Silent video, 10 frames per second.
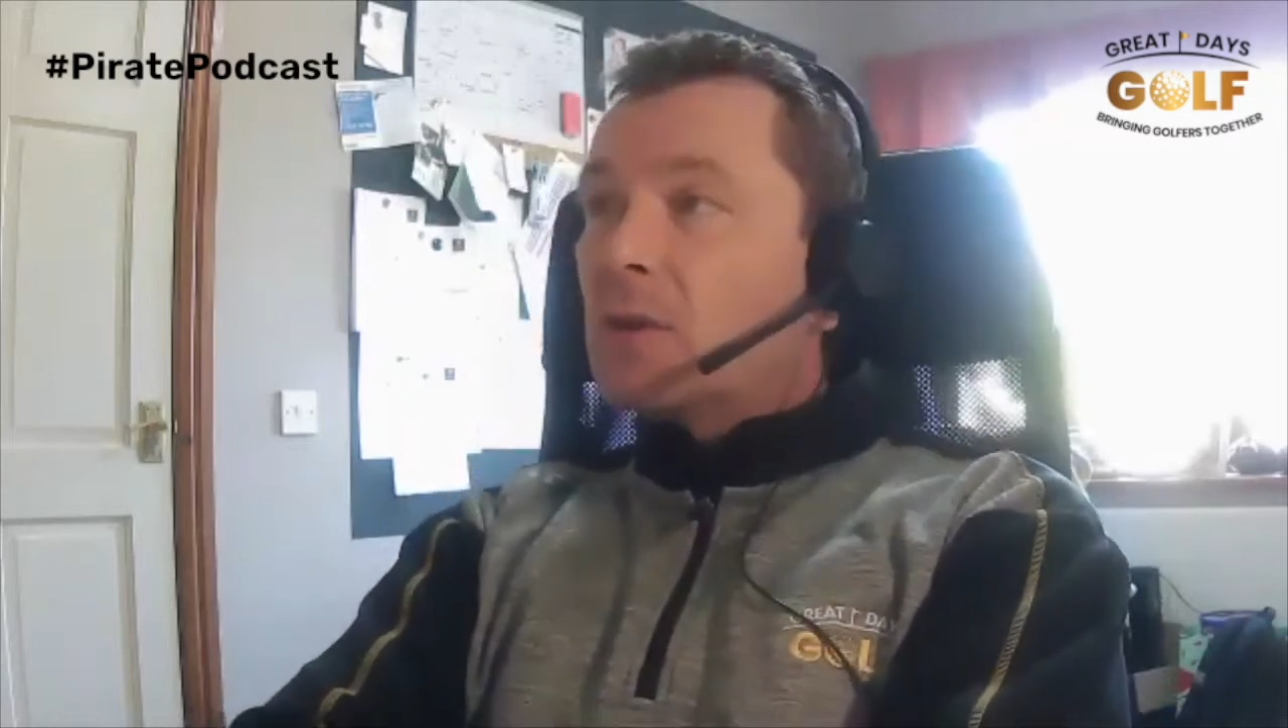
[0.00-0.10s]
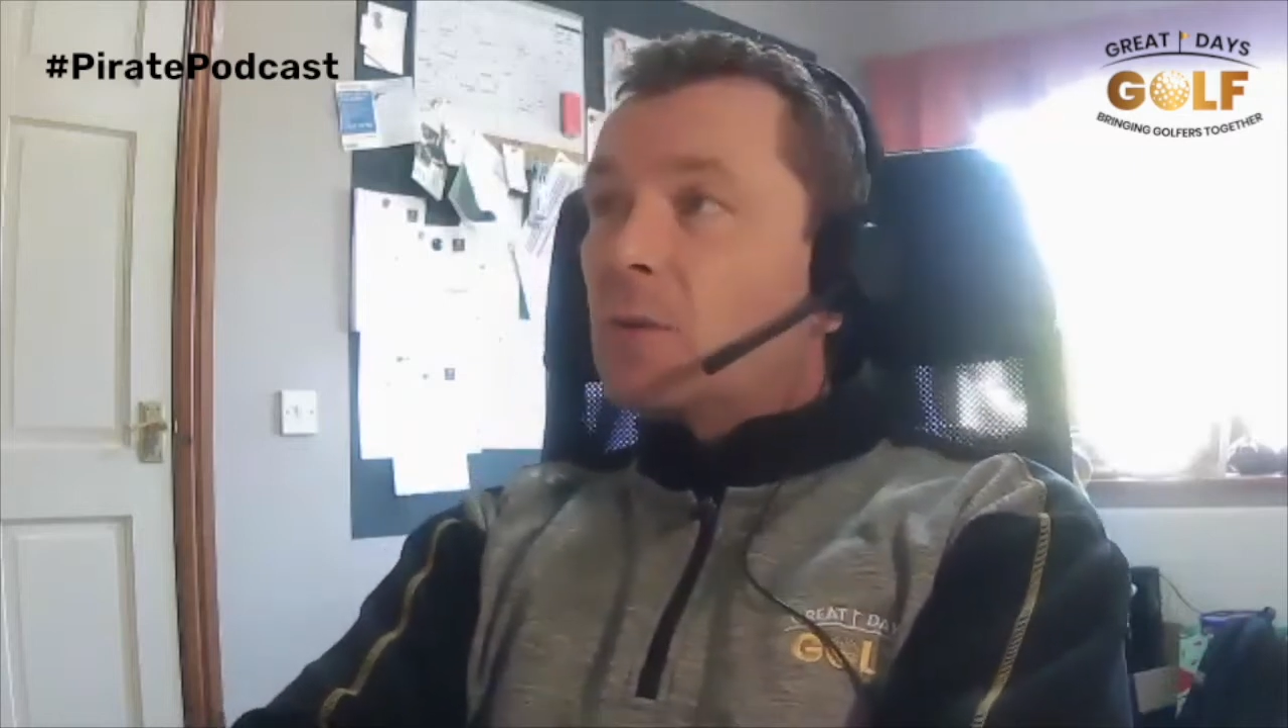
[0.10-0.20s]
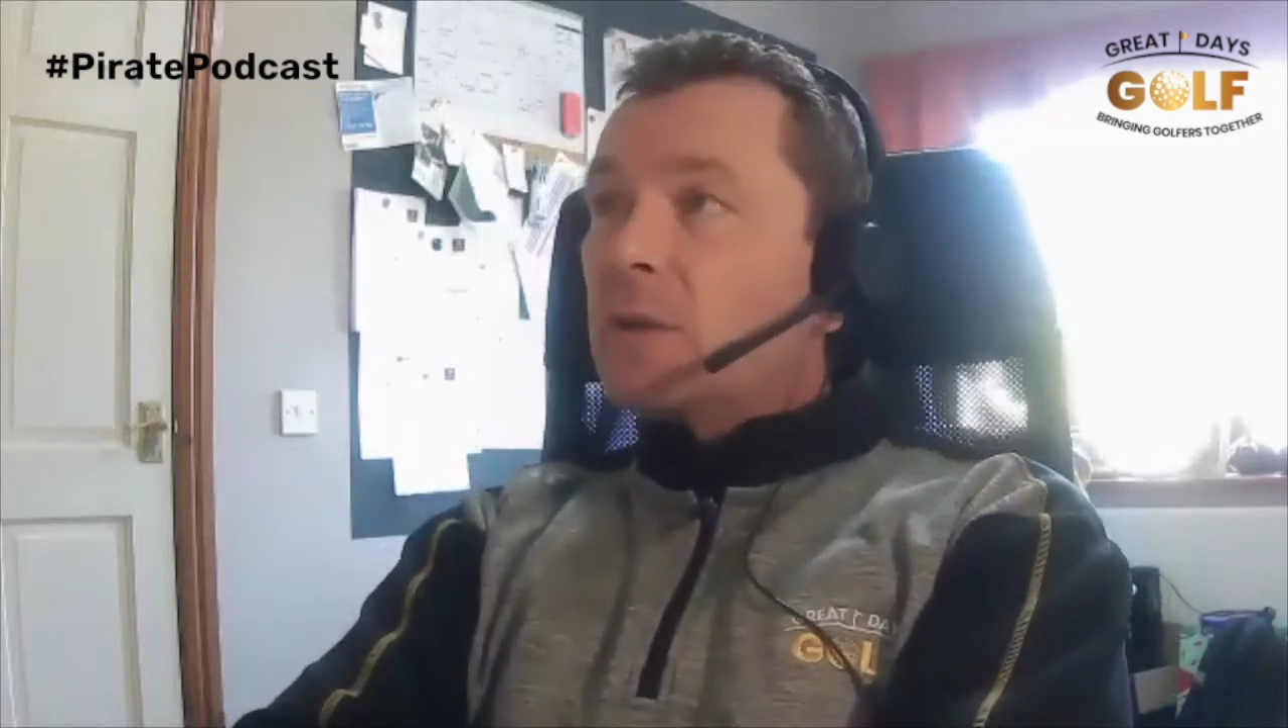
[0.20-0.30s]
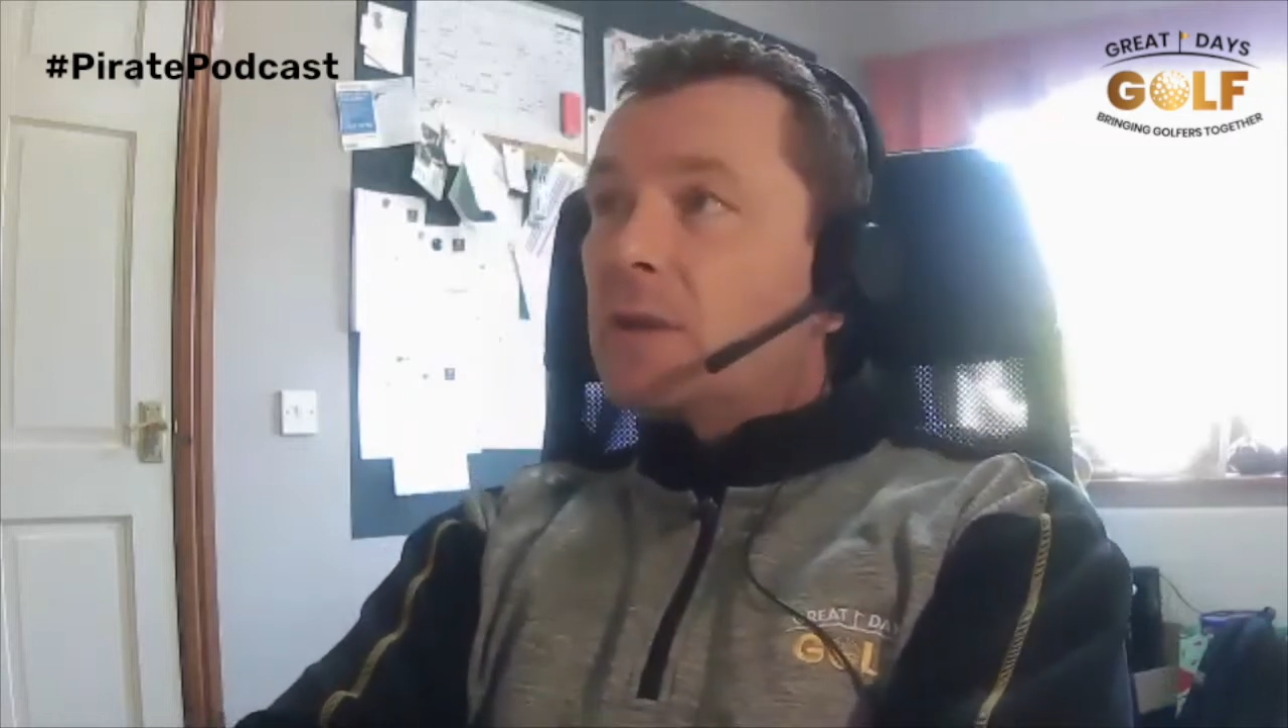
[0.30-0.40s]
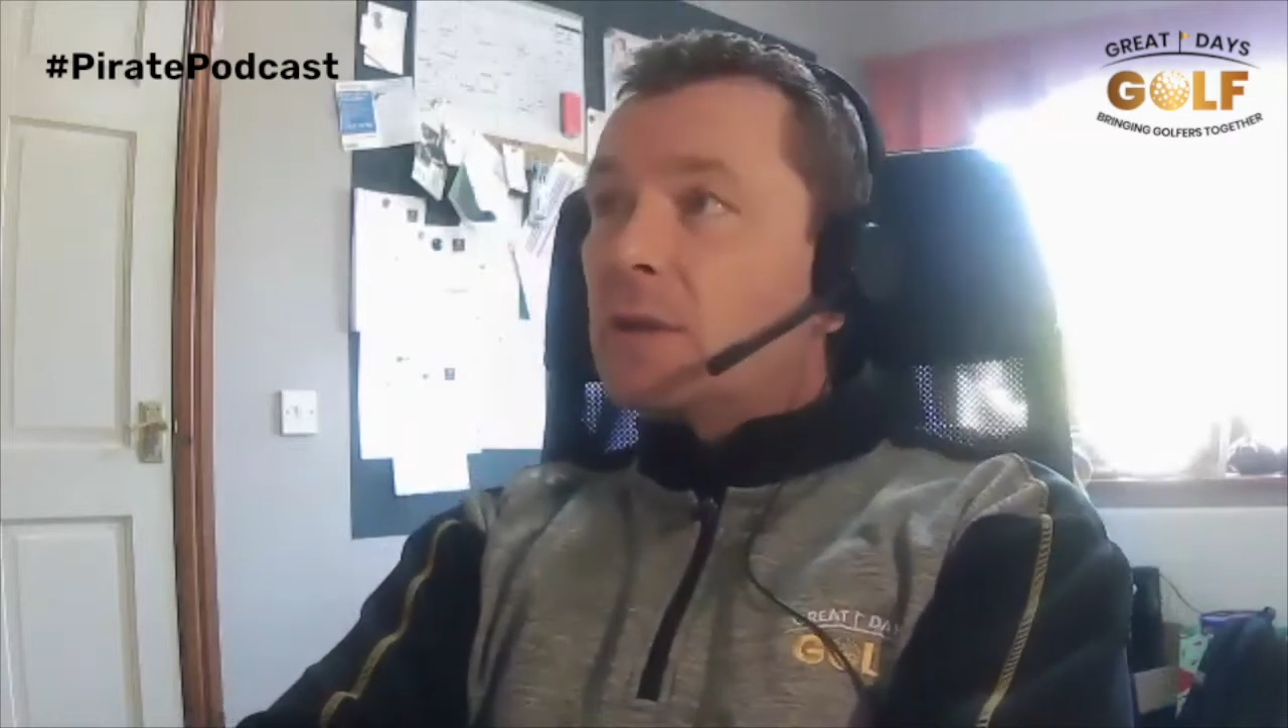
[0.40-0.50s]

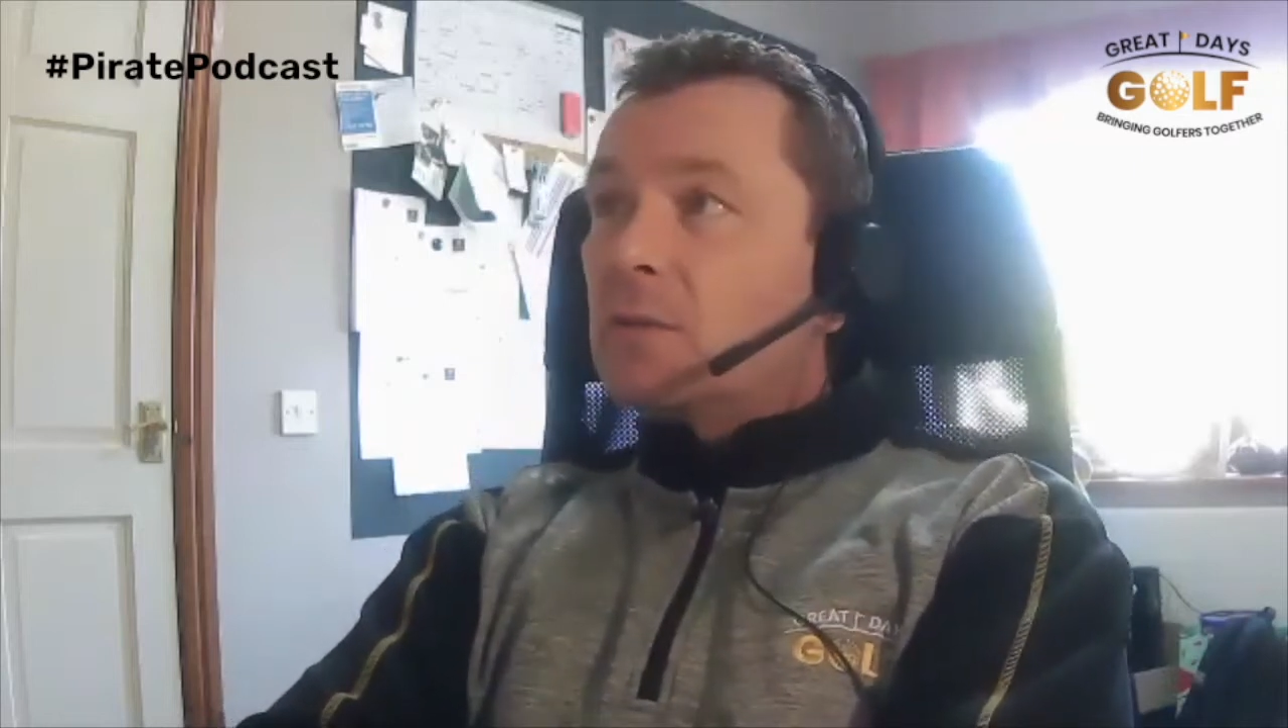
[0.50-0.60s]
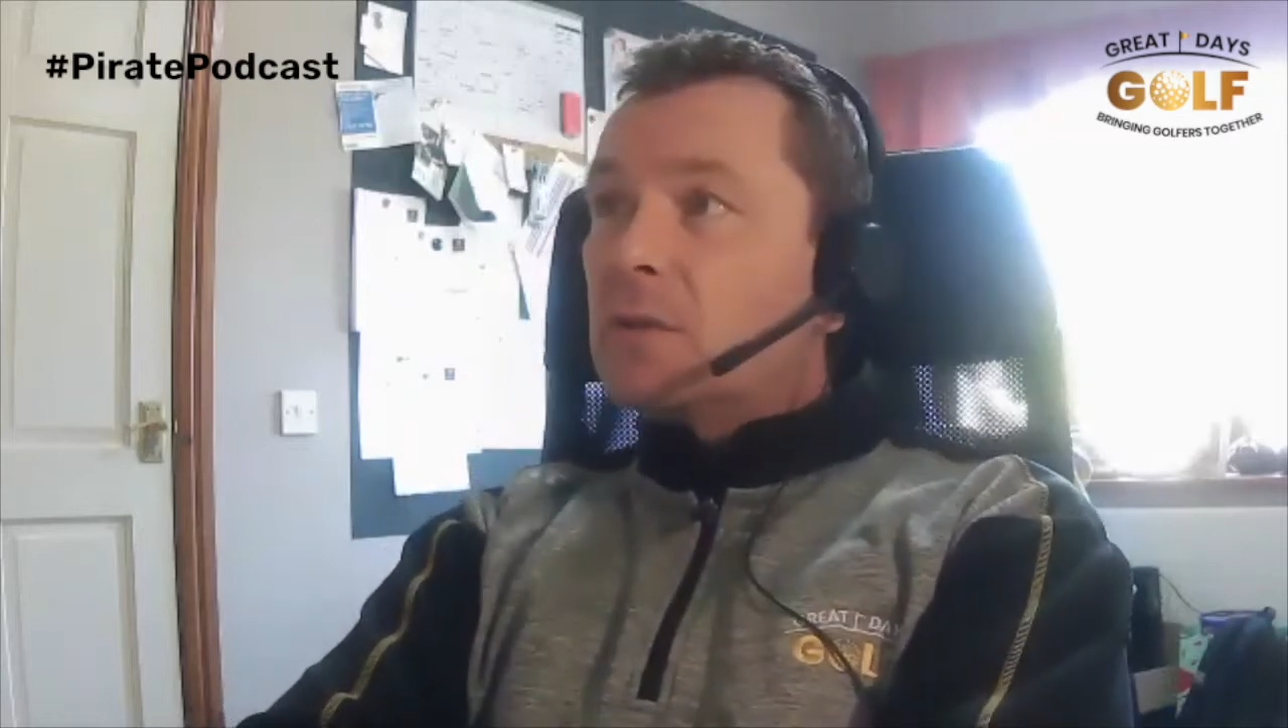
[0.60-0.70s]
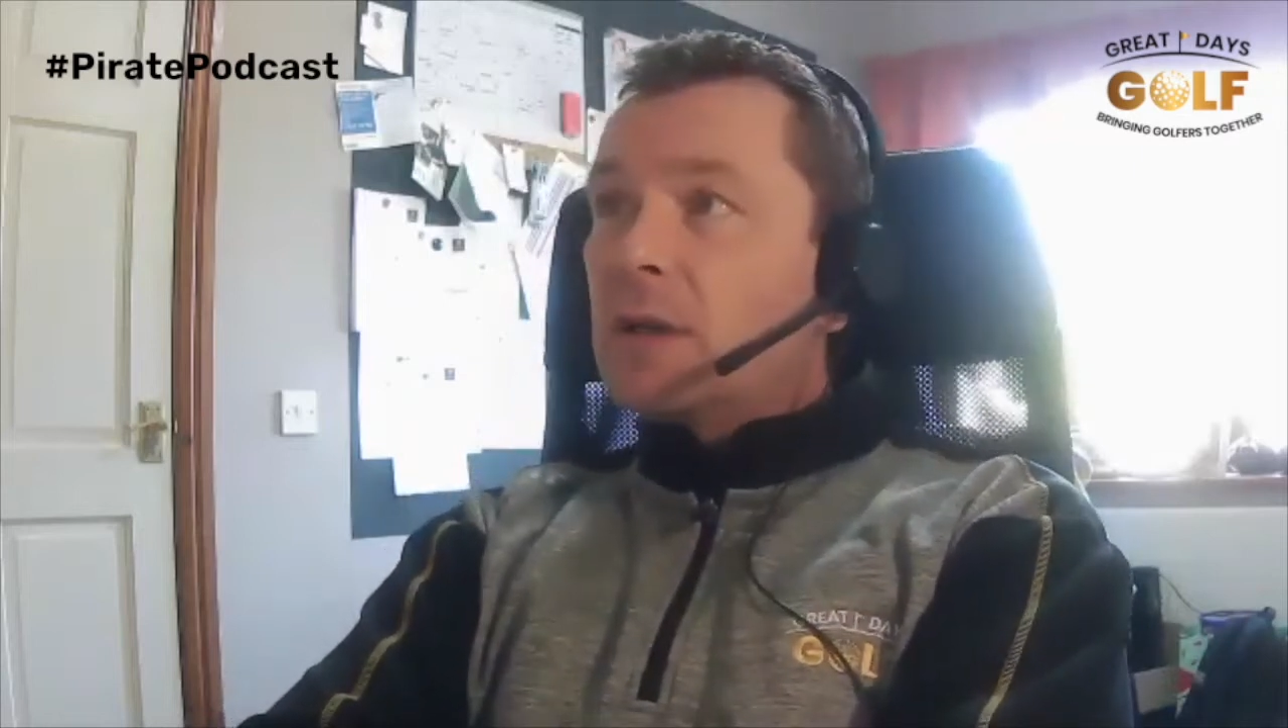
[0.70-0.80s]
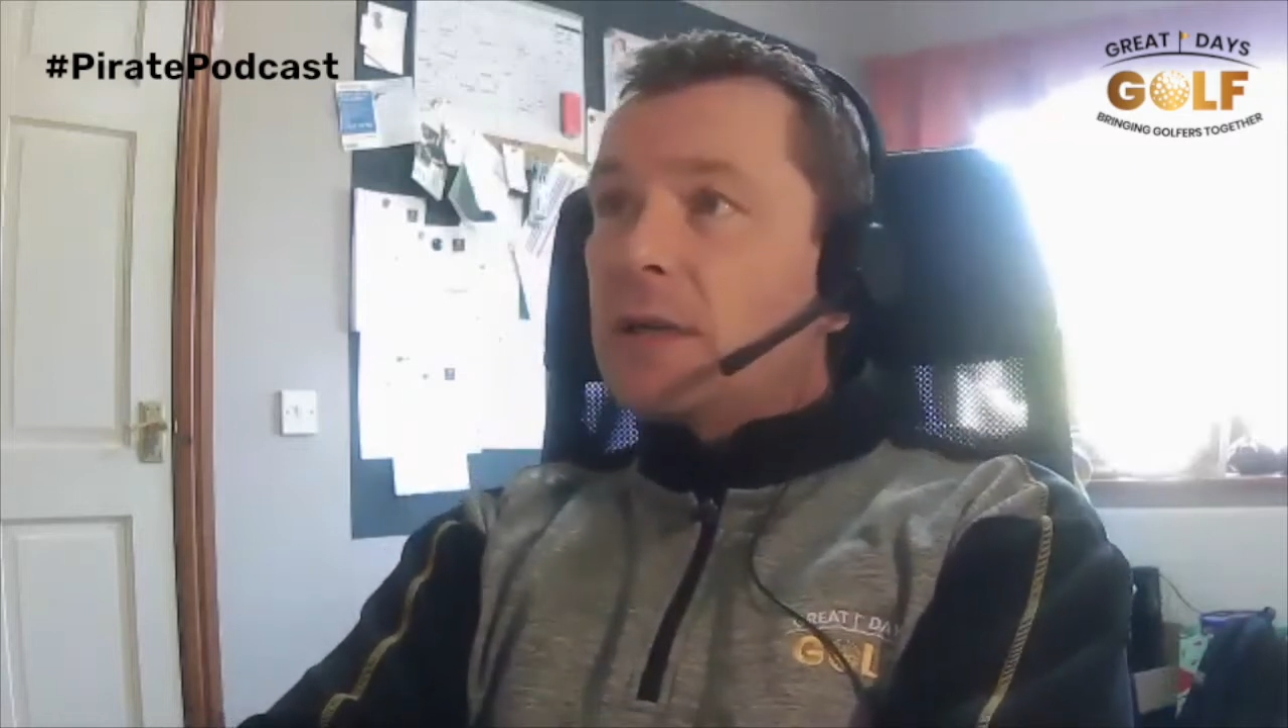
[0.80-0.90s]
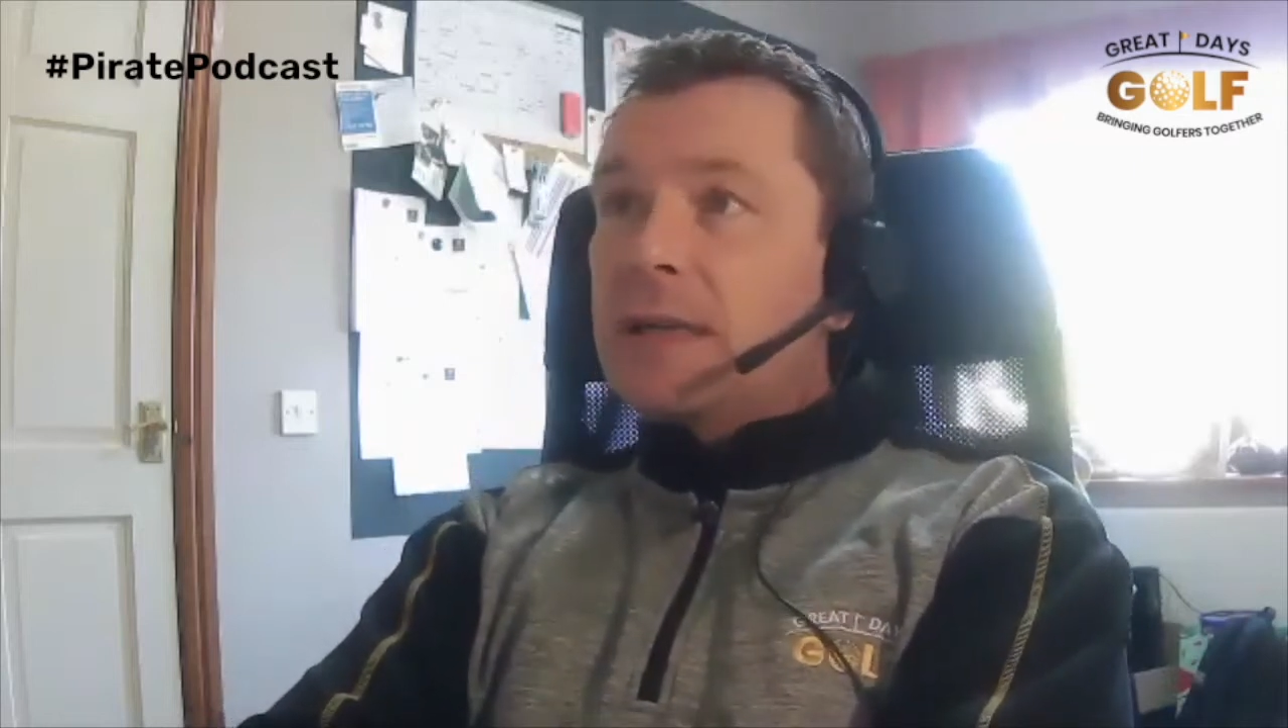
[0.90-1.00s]
going down sort of